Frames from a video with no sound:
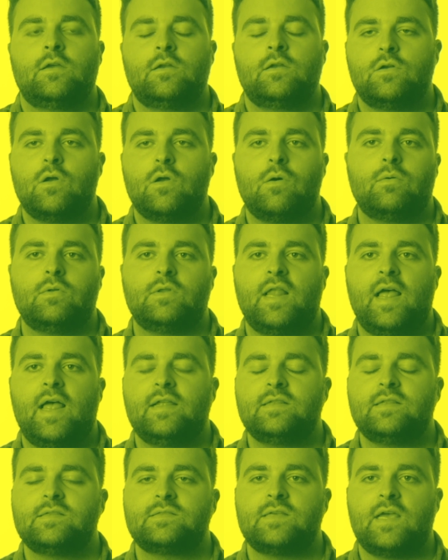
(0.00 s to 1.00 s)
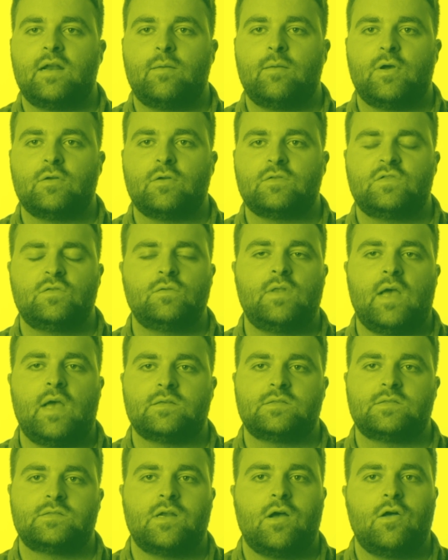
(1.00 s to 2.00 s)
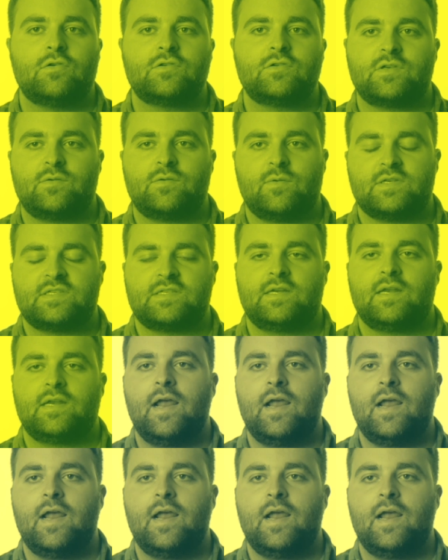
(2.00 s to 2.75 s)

no lens at about $2,000 USD